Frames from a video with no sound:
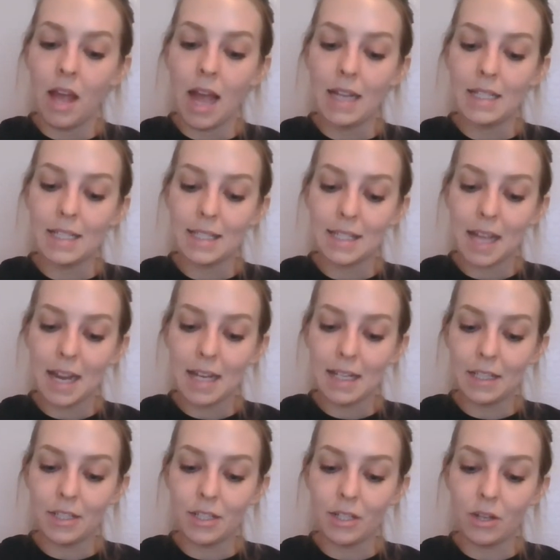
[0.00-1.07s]
I
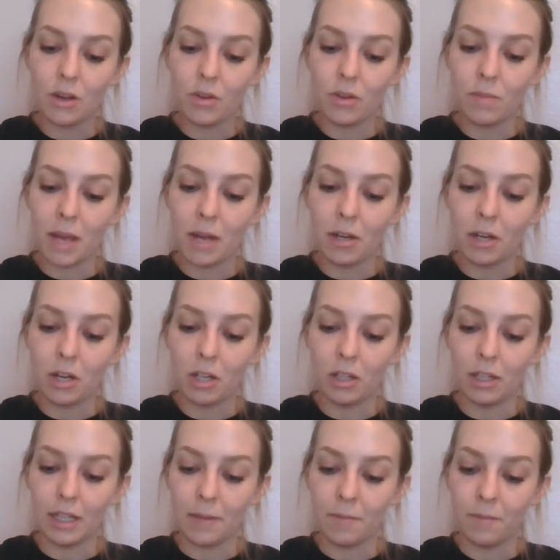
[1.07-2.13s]
decided to go to bed
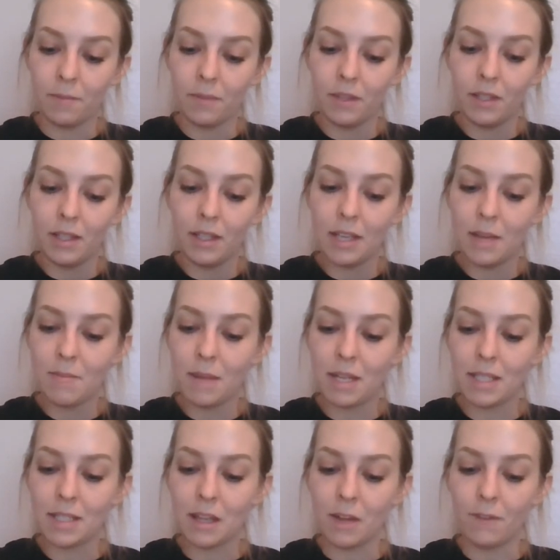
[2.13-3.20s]
early, get
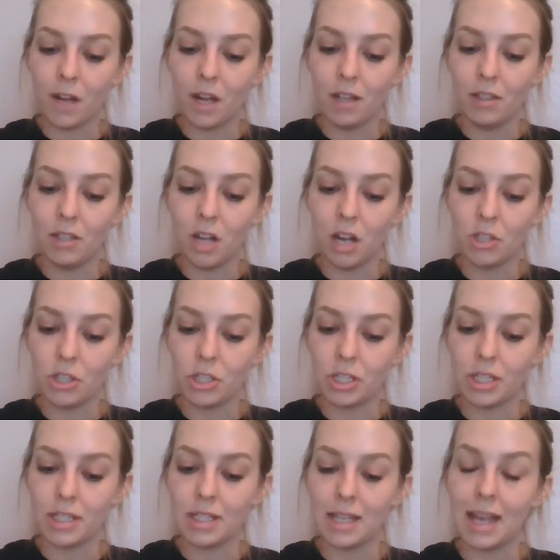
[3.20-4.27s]
myself
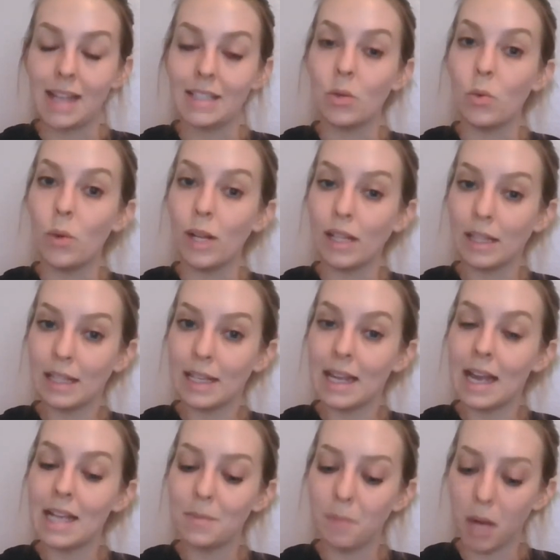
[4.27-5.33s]
unconscious as quickly
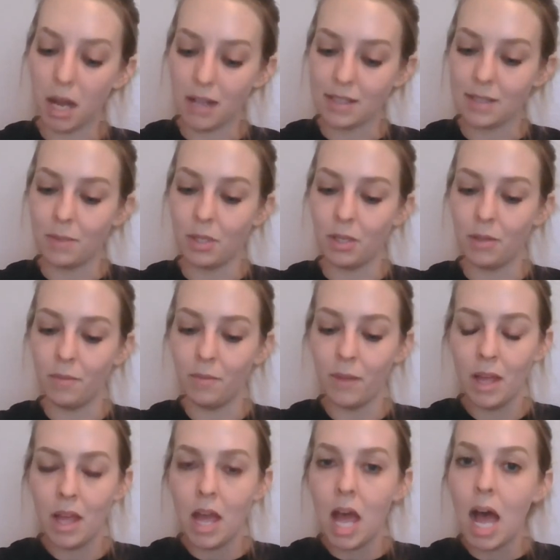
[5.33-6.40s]
as possible.
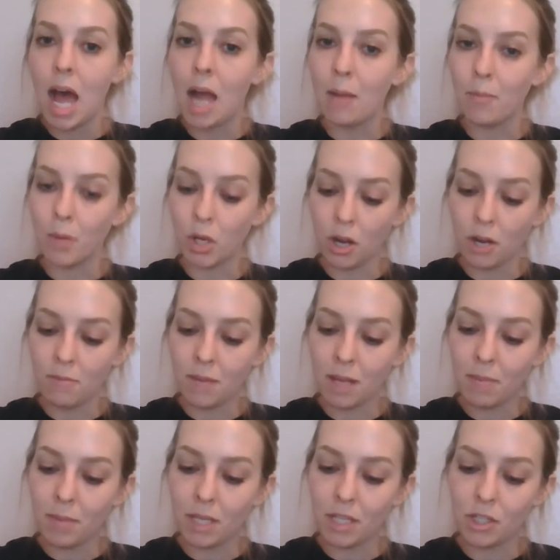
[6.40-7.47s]
I put on
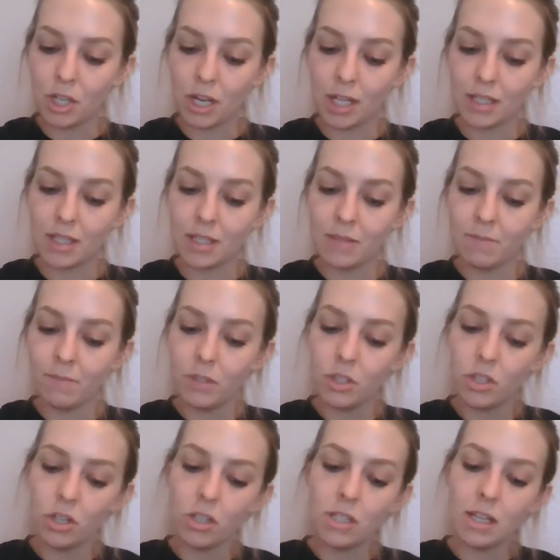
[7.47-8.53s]
my PJs,
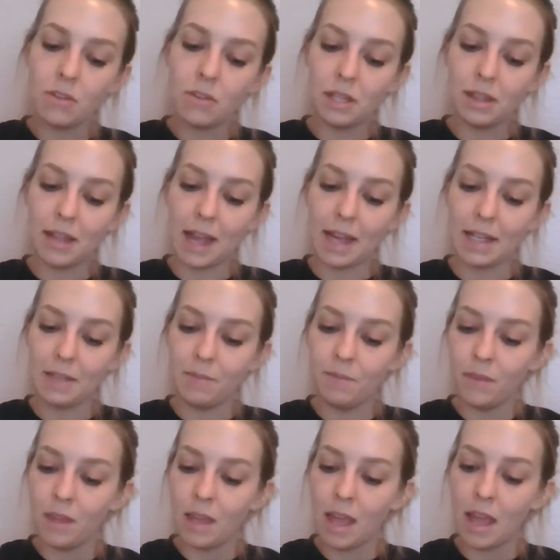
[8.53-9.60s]
turned out the light,
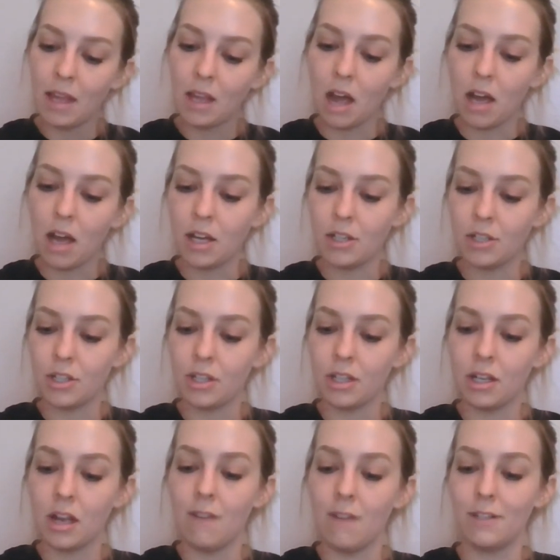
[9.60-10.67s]
and got under the
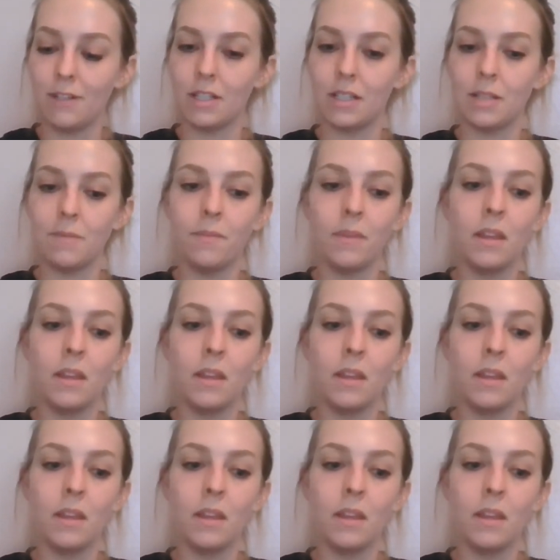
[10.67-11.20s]
covers.